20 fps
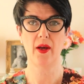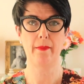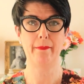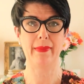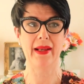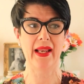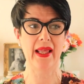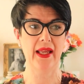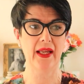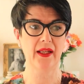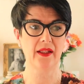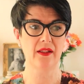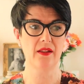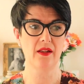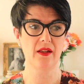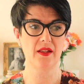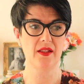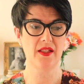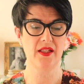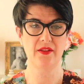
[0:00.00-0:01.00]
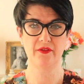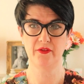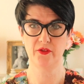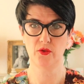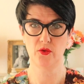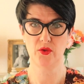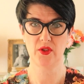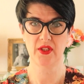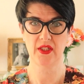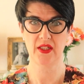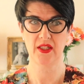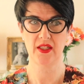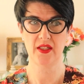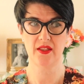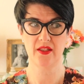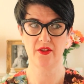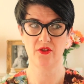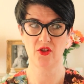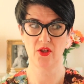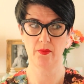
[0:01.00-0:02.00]
a black
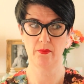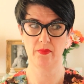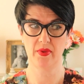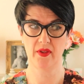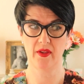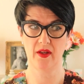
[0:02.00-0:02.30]
1940s jumper